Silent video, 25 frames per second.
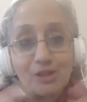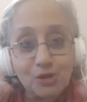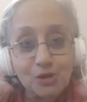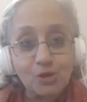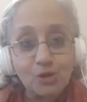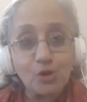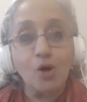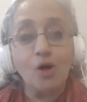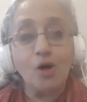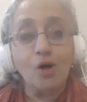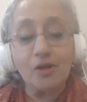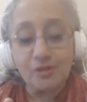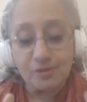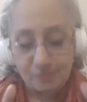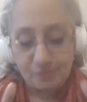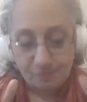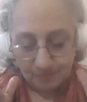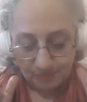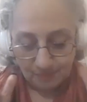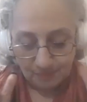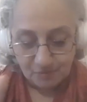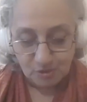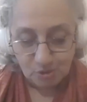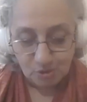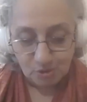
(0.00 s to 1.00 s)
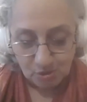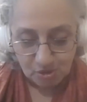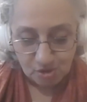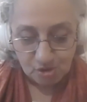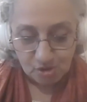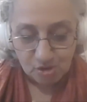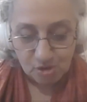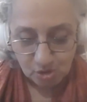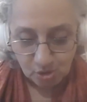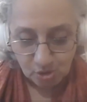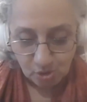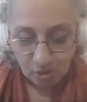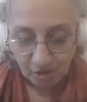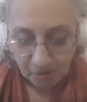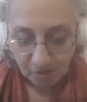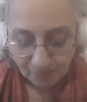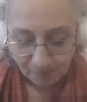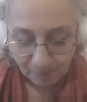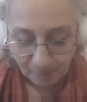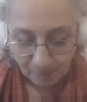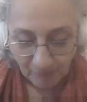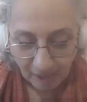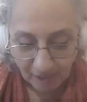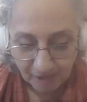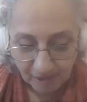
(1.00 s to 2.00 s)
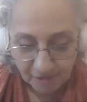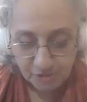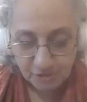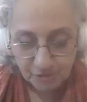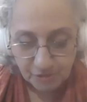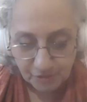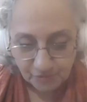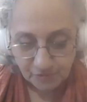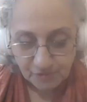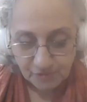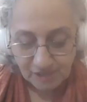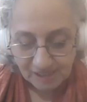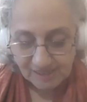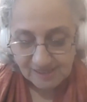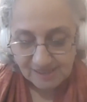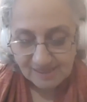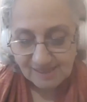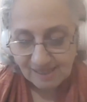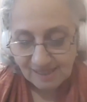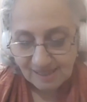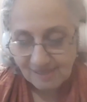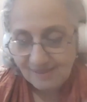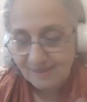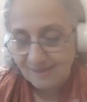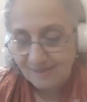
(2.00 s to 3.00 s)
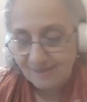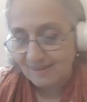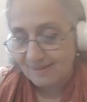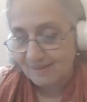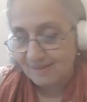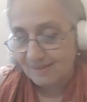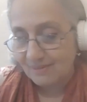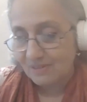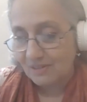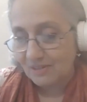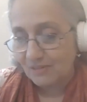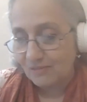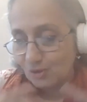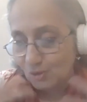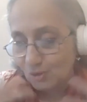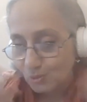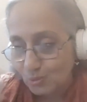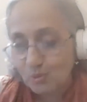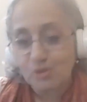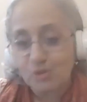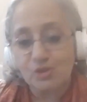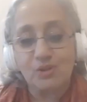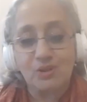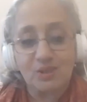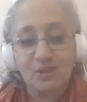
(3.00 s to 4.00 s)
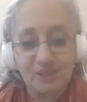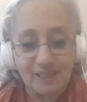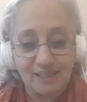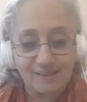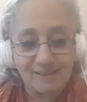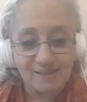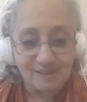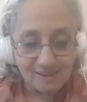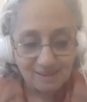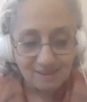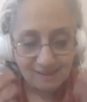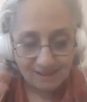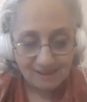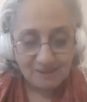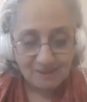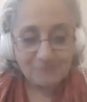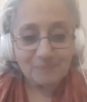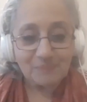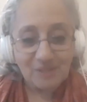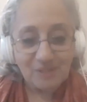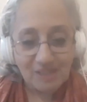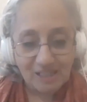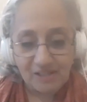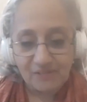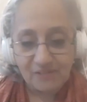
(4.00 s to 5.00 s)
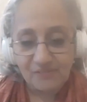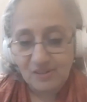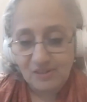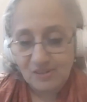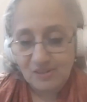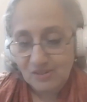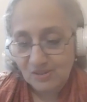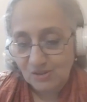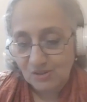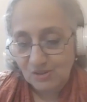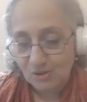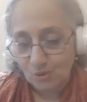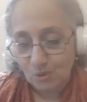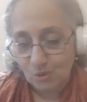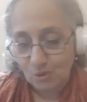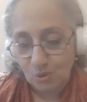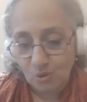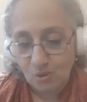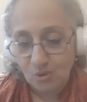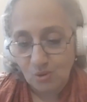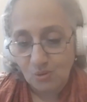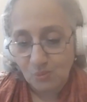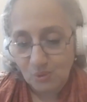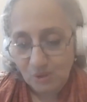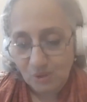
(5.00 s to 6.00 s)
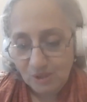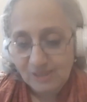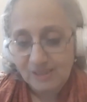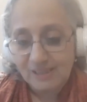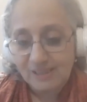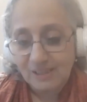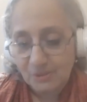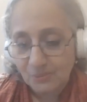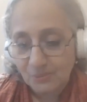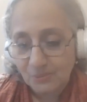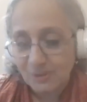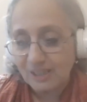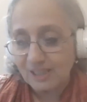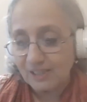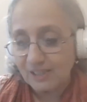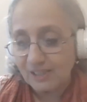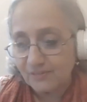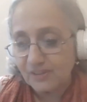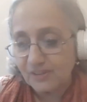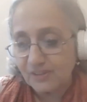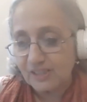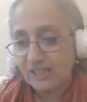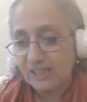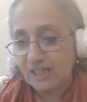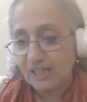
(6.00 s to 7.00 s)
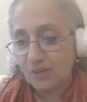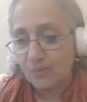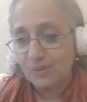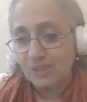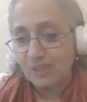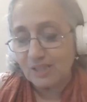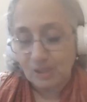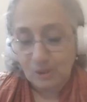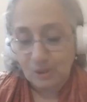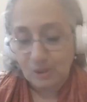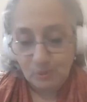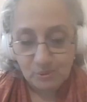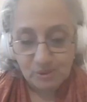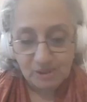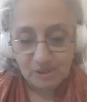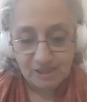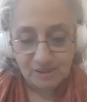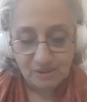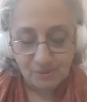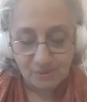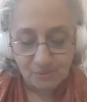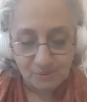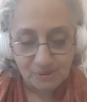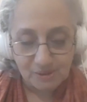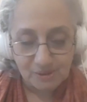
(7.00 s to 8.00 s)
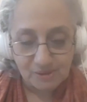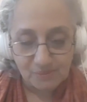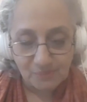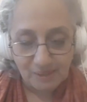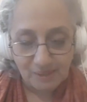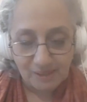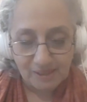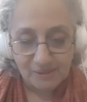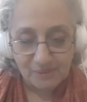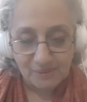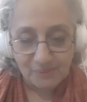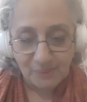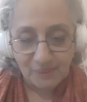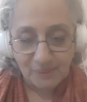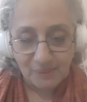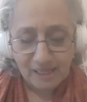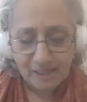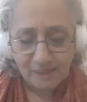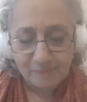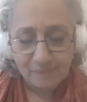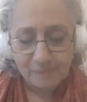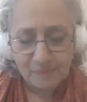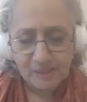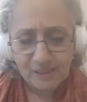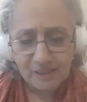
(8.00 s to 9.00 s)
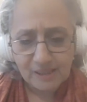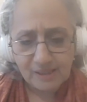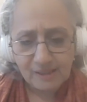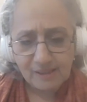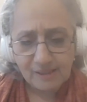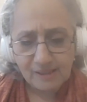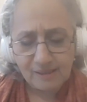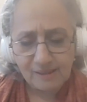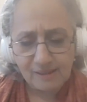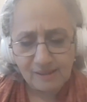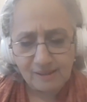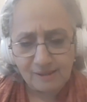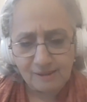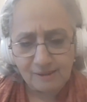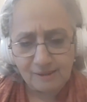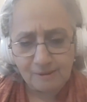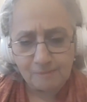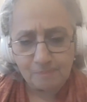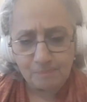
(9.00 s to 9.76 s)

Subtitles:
And in your, since you're part of, in a sense, the revolution that gave us the whole world that we live in now, including the World Wide Web.